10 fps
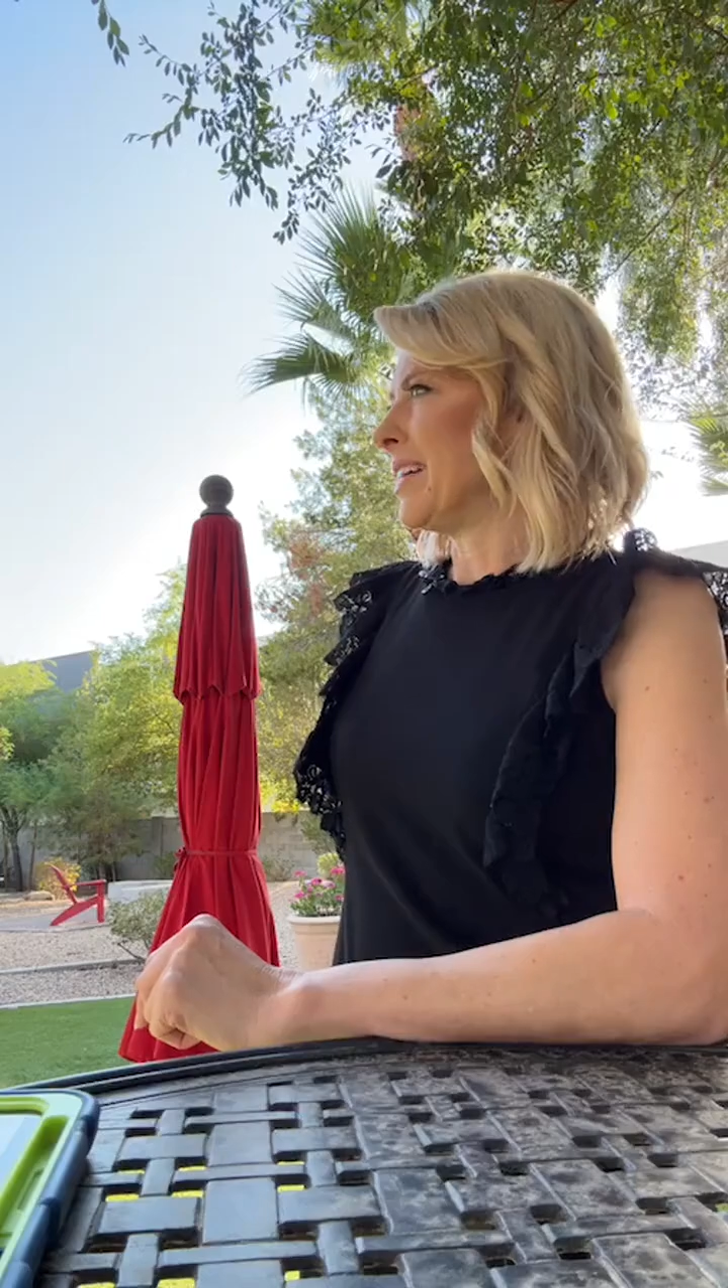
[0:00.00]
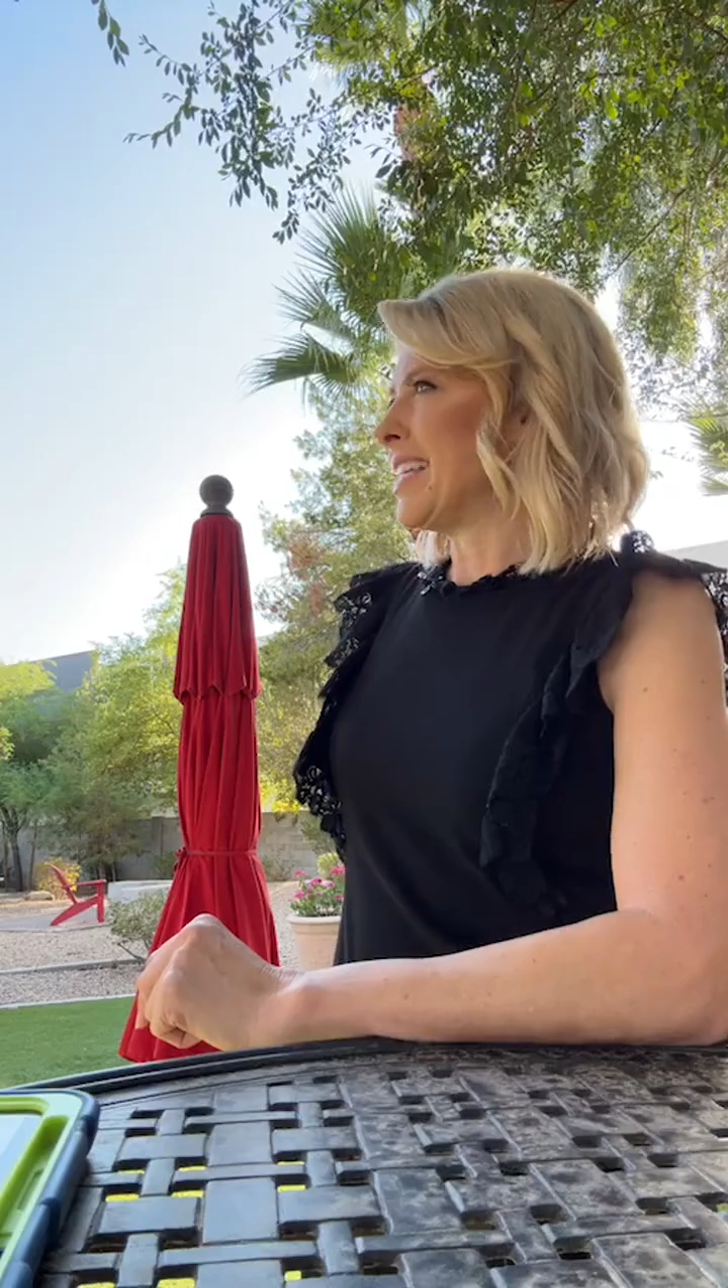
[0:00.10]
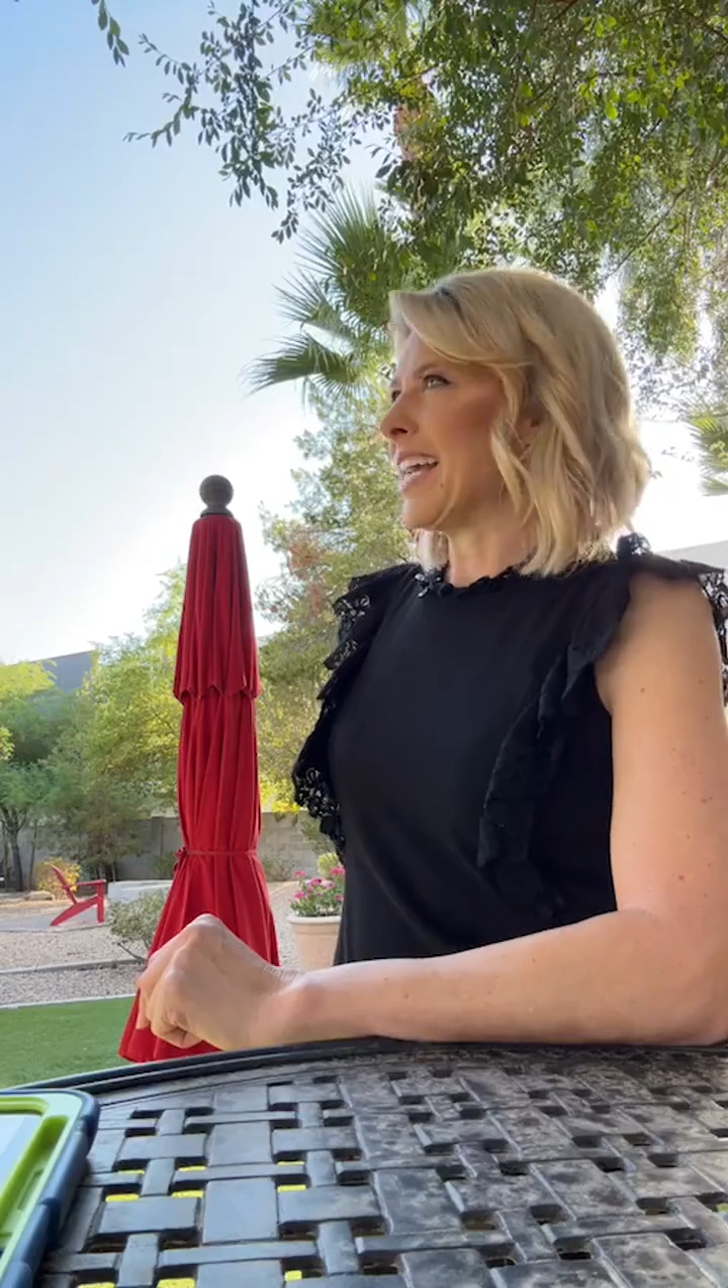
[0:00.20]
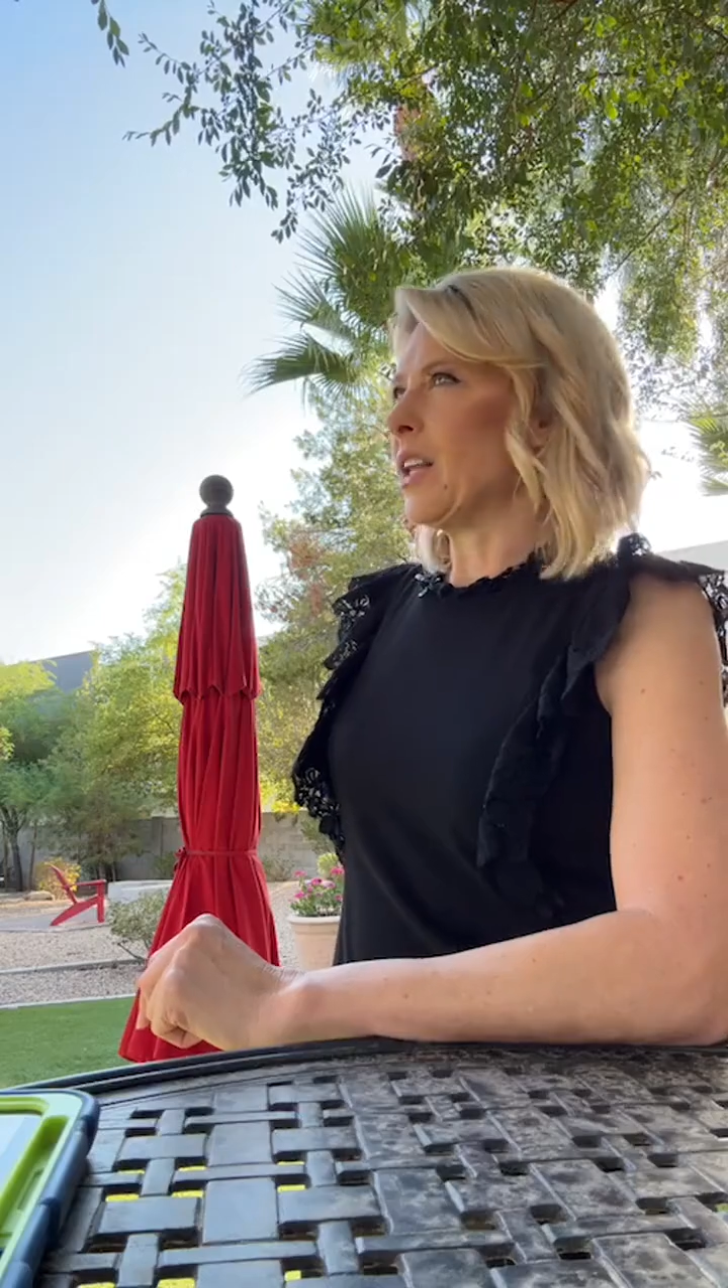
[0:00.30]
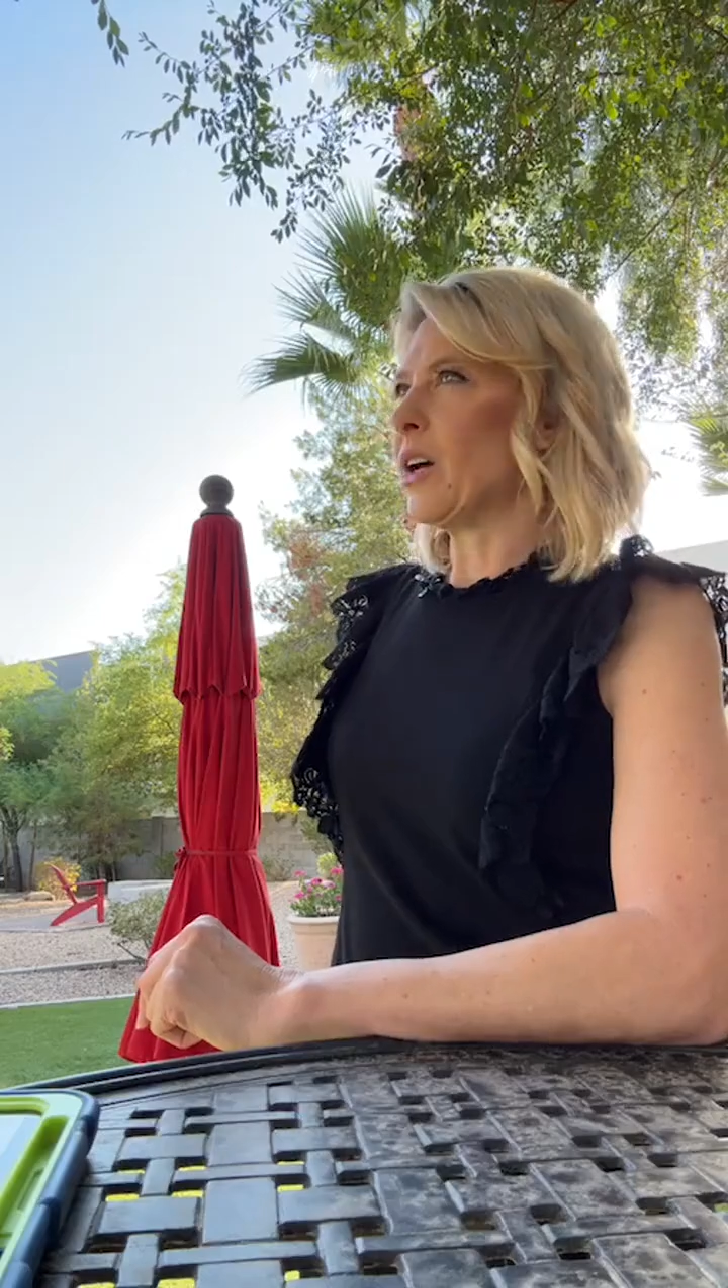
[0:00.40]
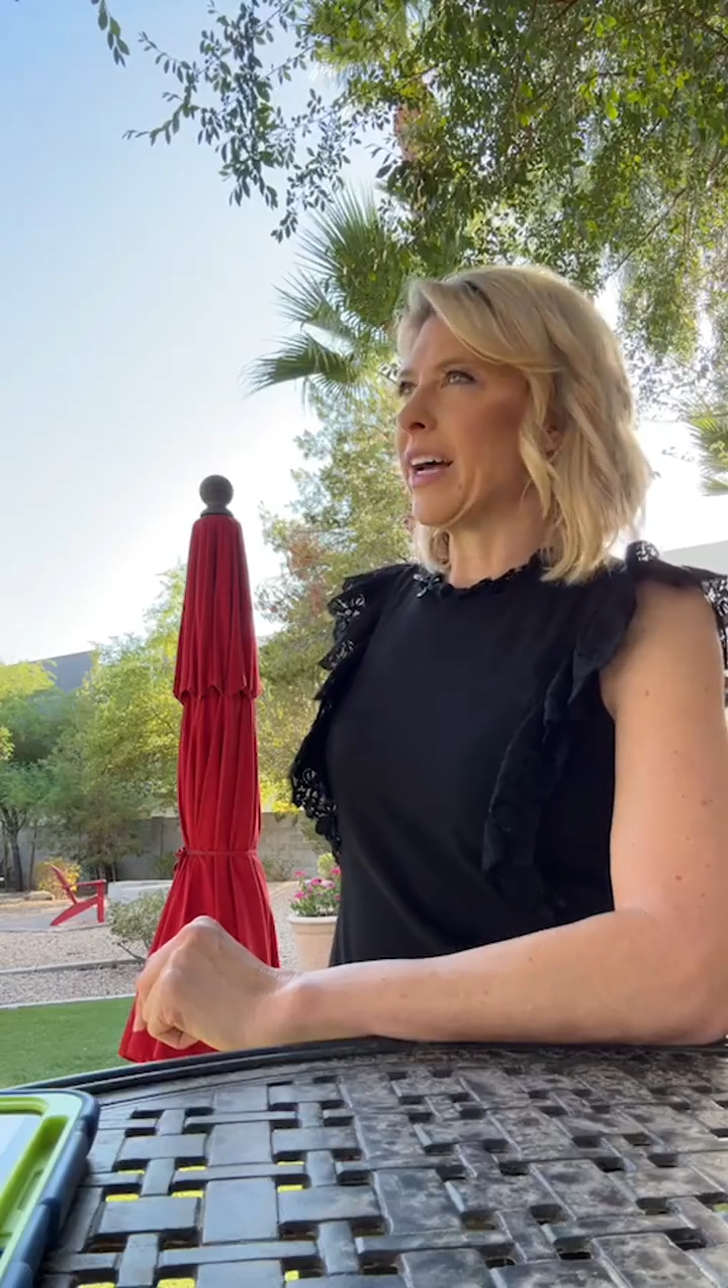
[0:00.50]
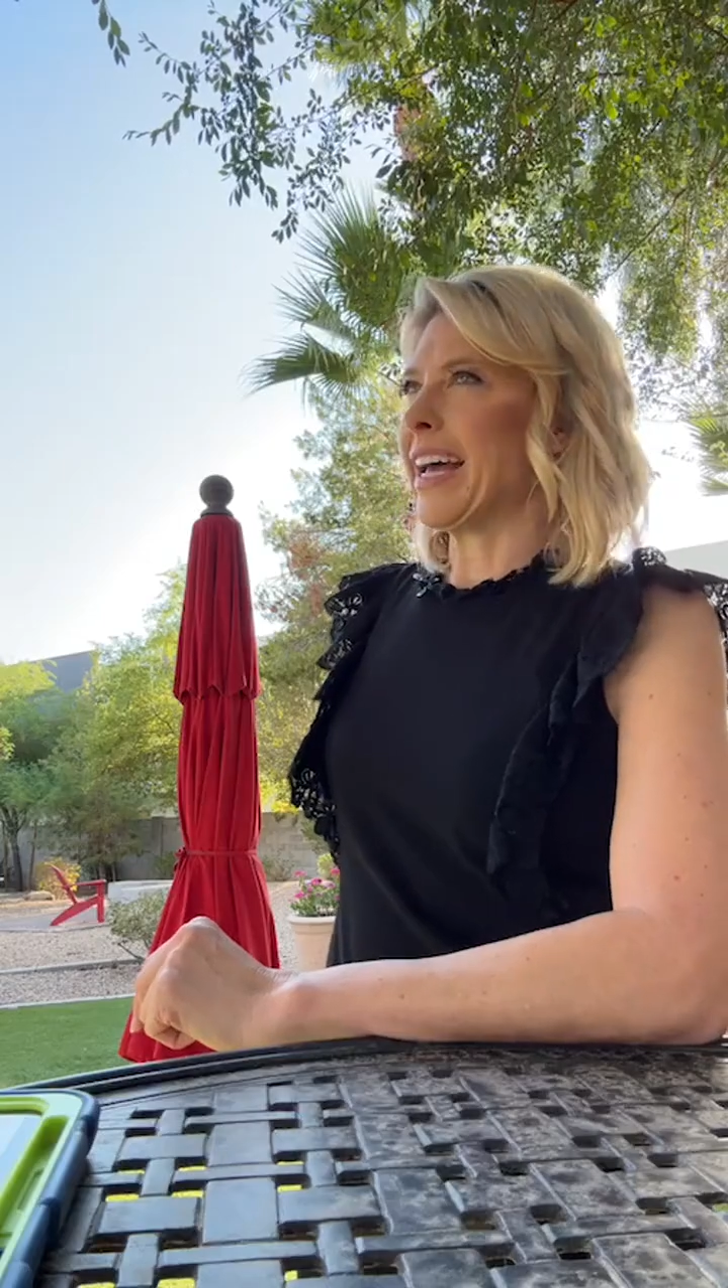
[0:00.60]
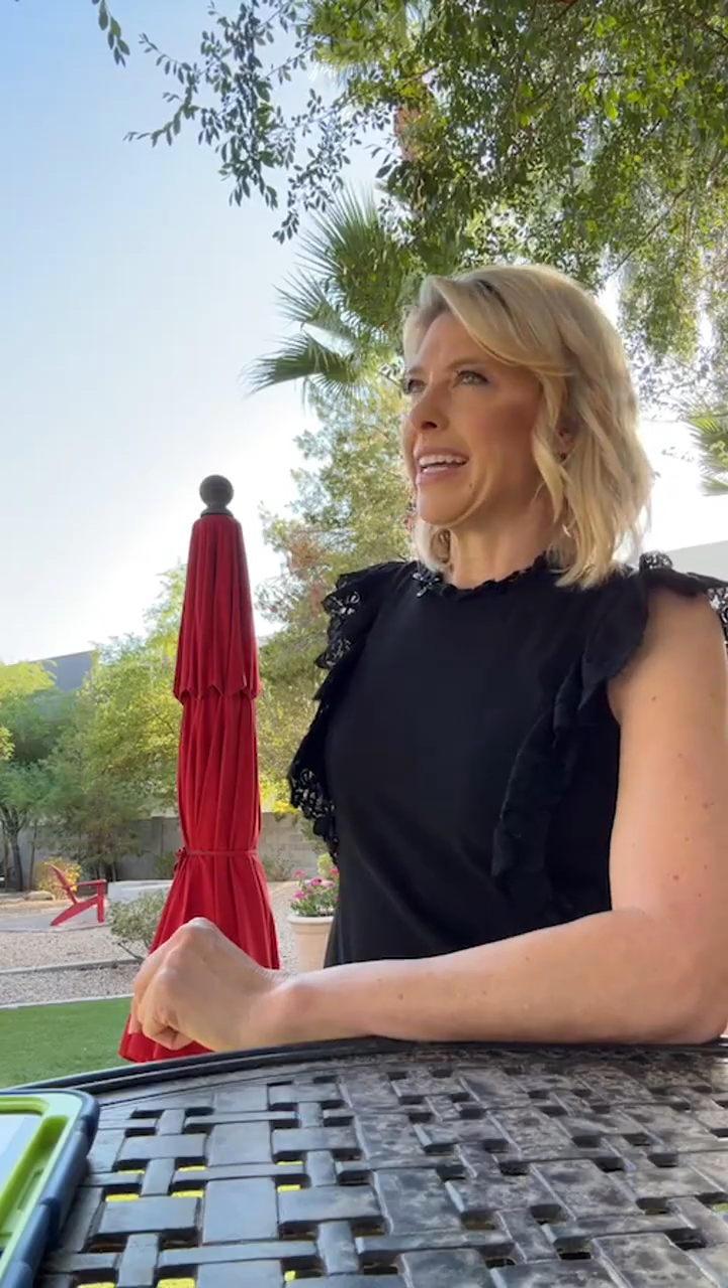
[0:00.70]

take a look